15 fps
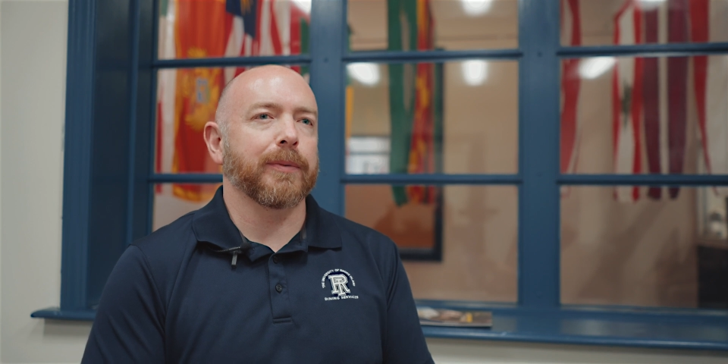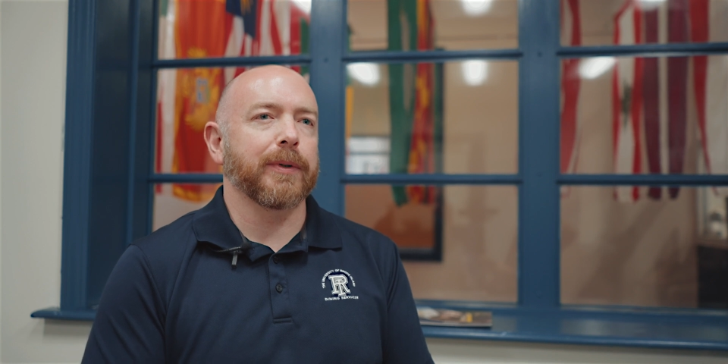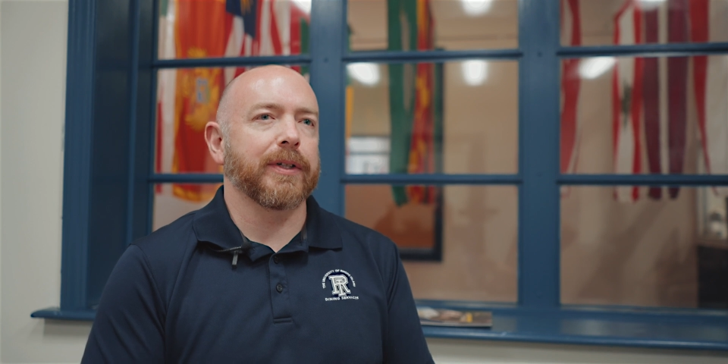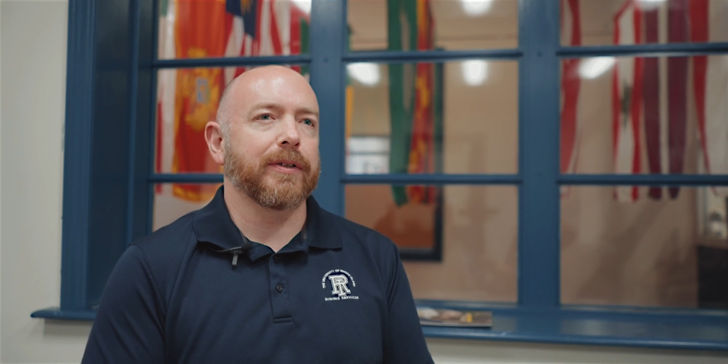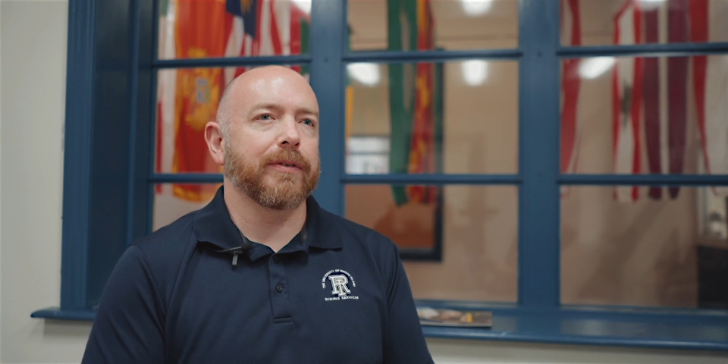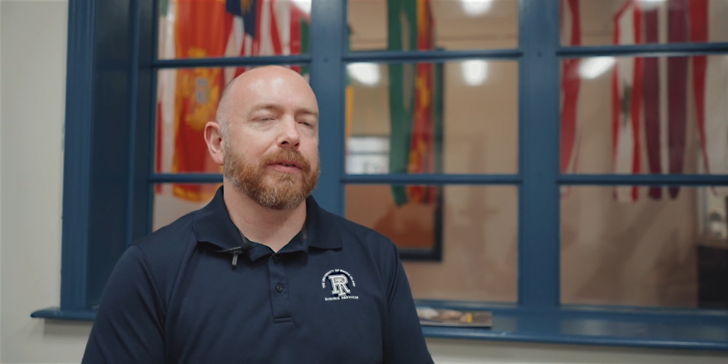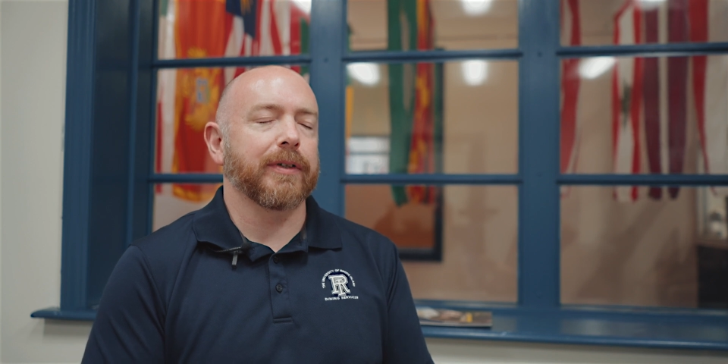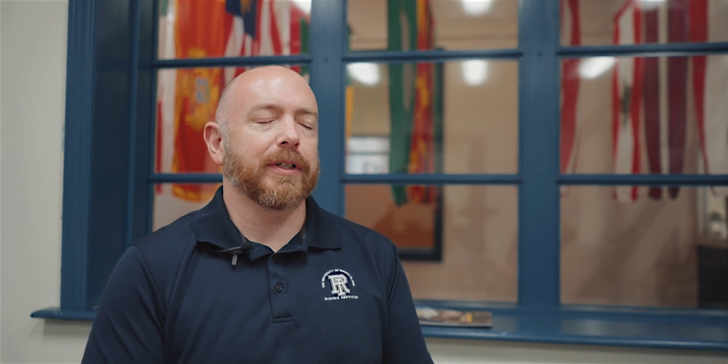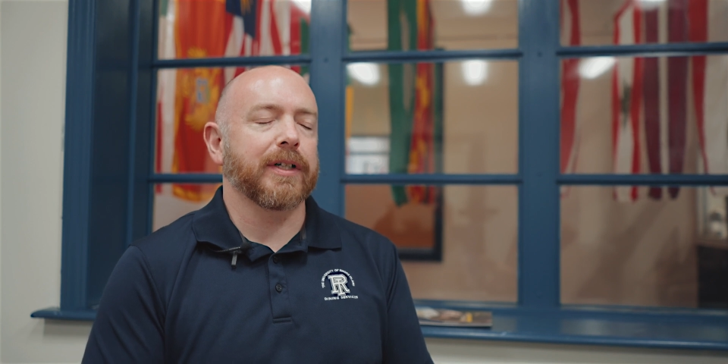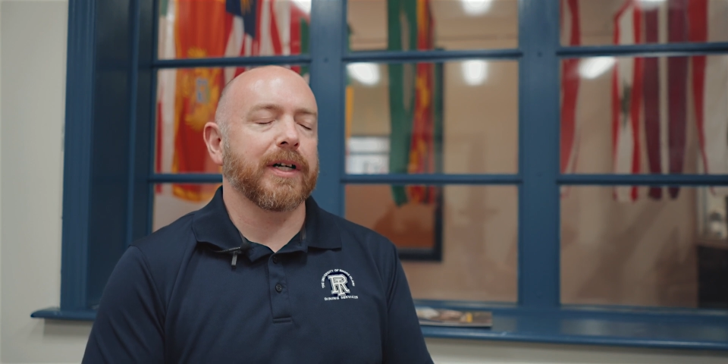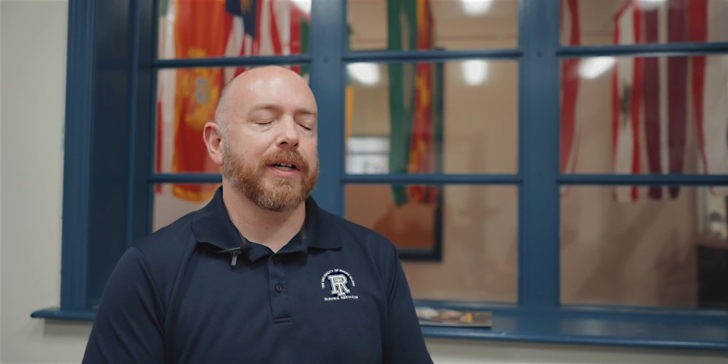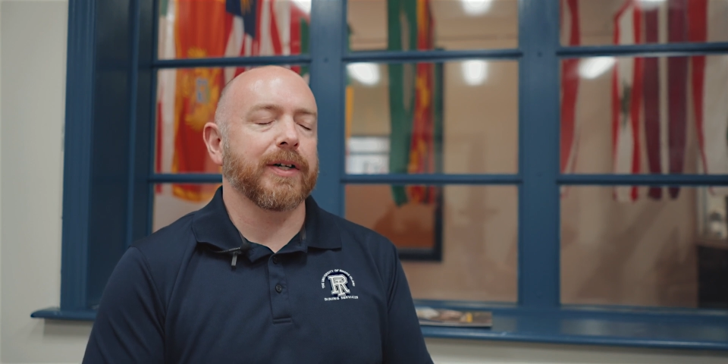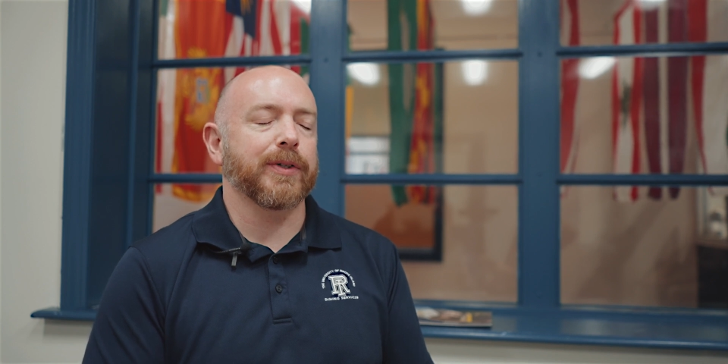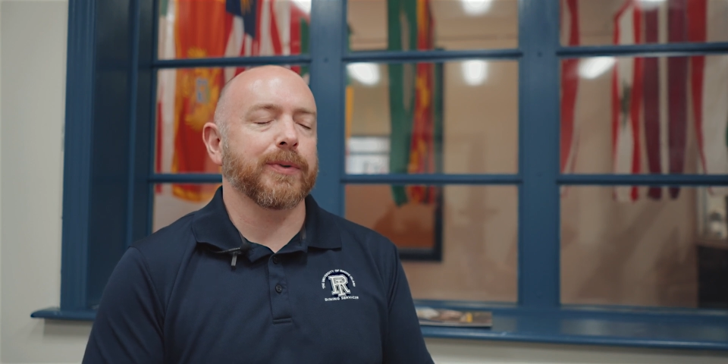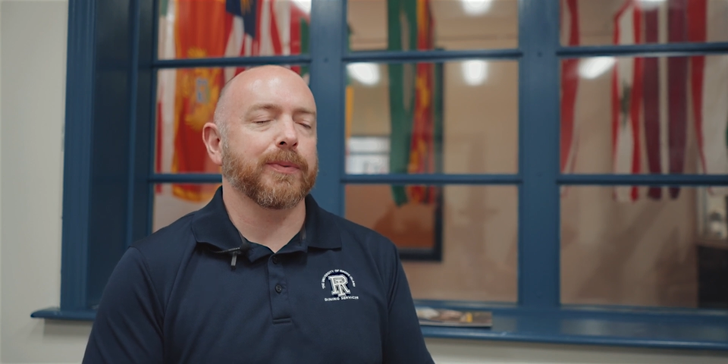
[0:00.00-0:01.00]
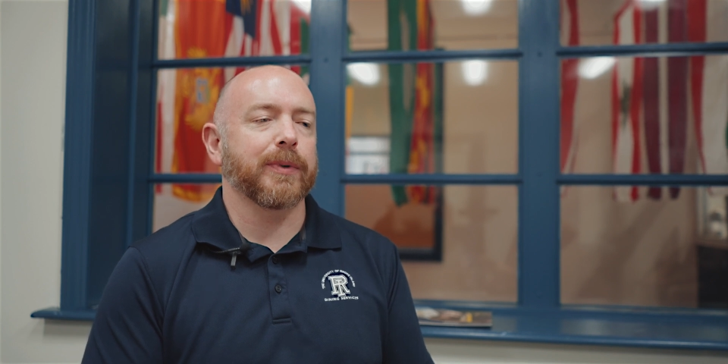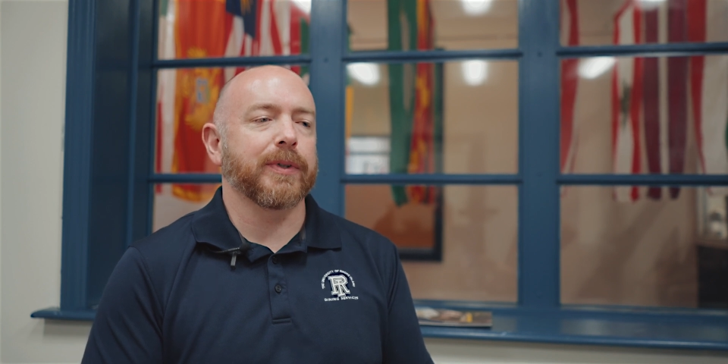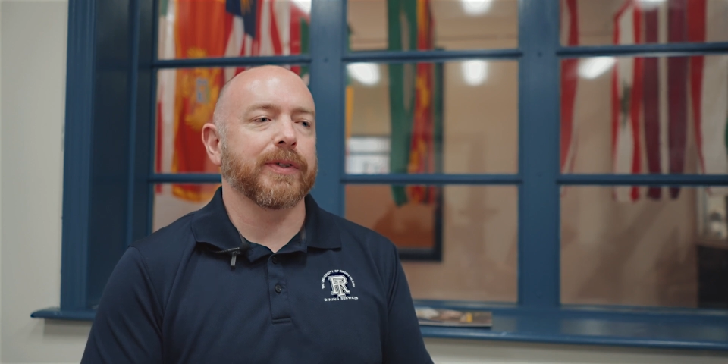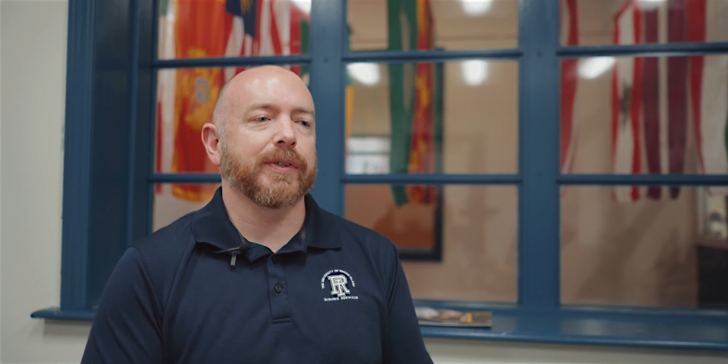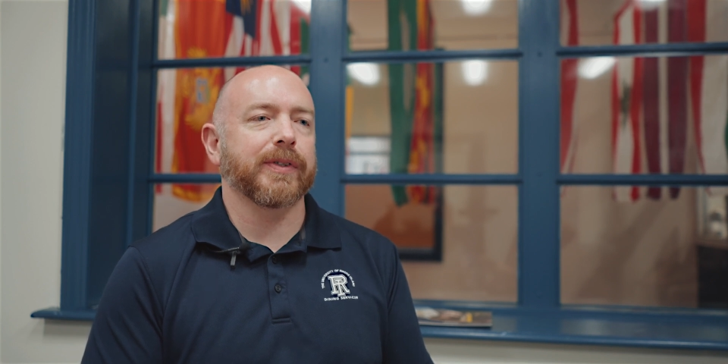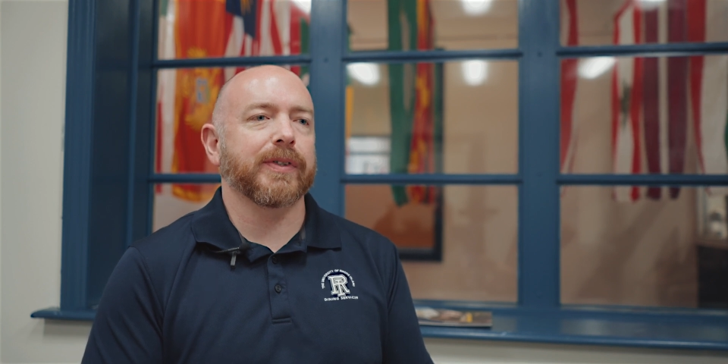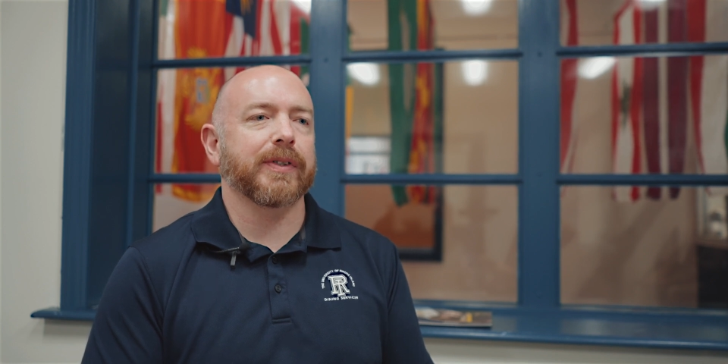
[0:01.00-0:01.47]
we didn't realize
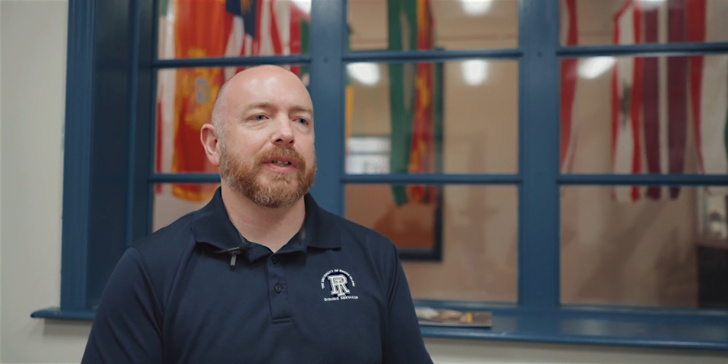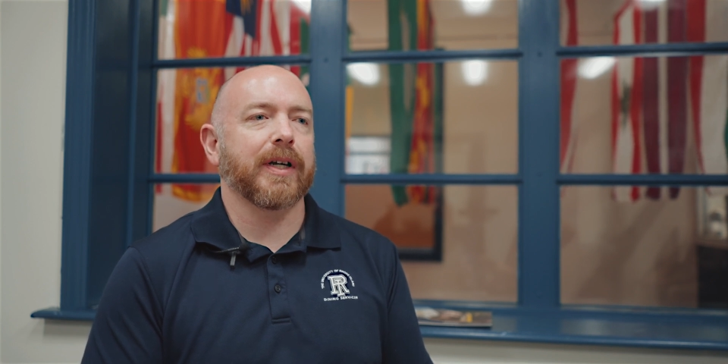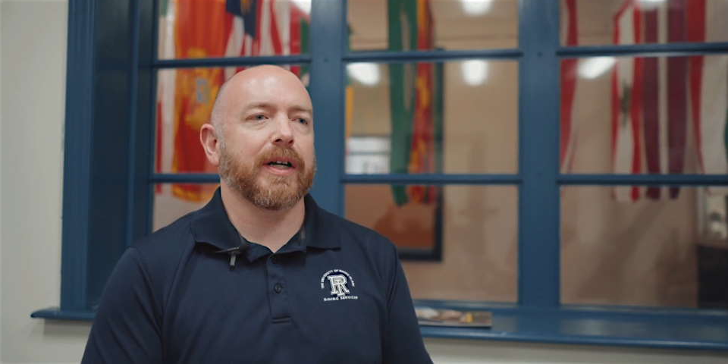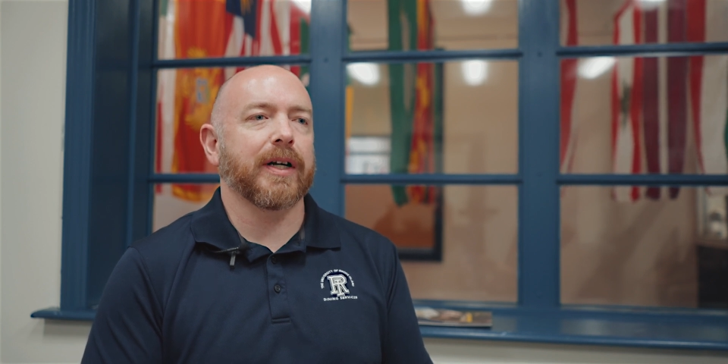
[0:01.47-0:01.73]
was